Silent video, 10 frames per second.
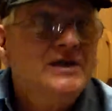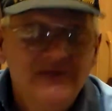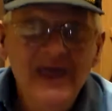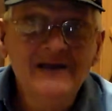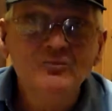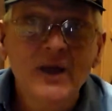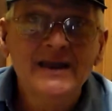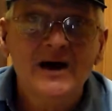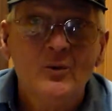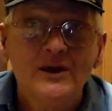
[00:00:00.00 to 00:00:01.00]
Damn
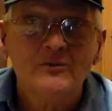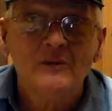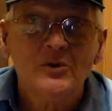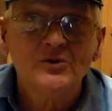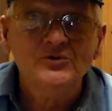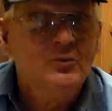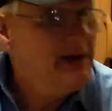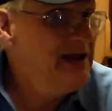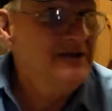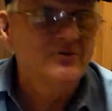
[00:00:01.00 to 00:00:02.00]
right I want a revolution.
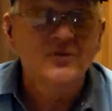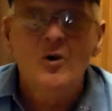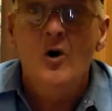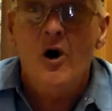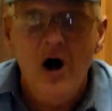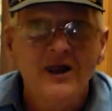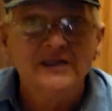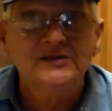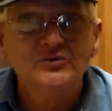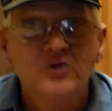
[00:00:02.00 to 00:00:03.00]
We need to throw all
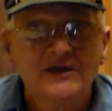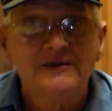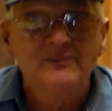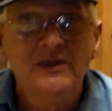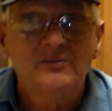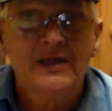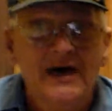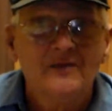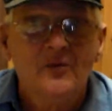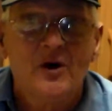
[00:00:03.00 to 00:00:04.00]
of these crooked people
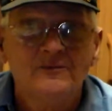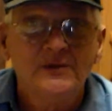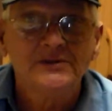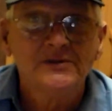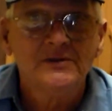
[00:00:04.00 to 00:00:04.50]
out of office.